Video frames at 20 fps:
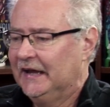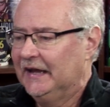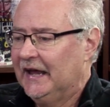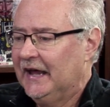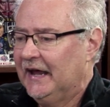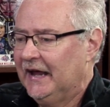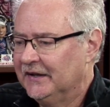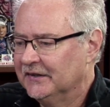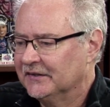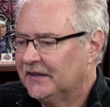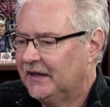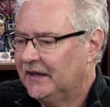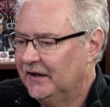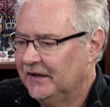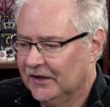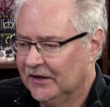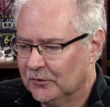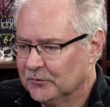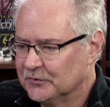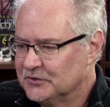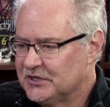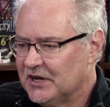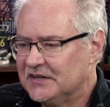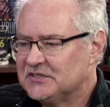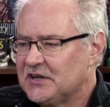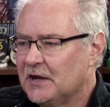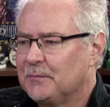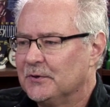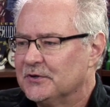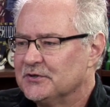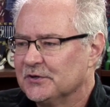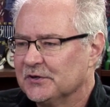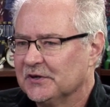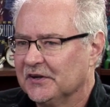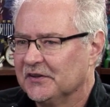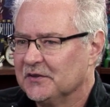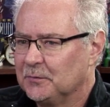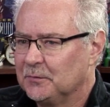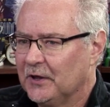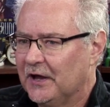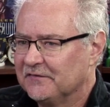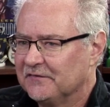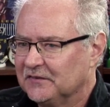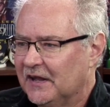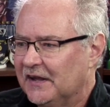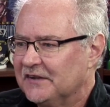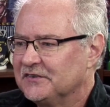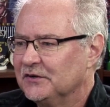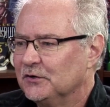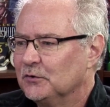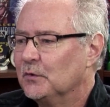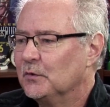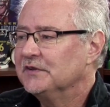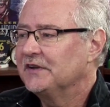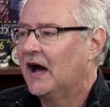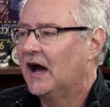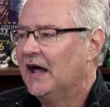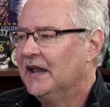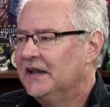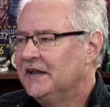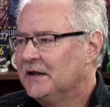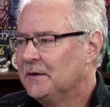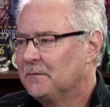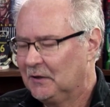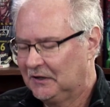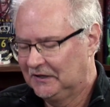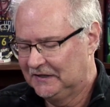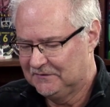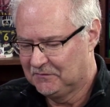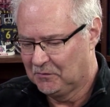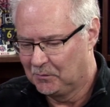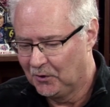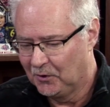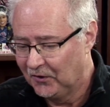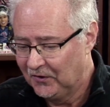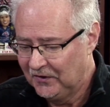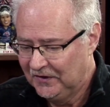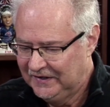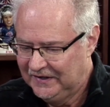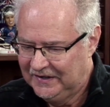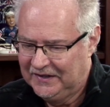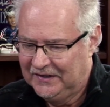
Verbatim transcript: And you know, J.J. Peterka in the playoffs last year was unbelievable.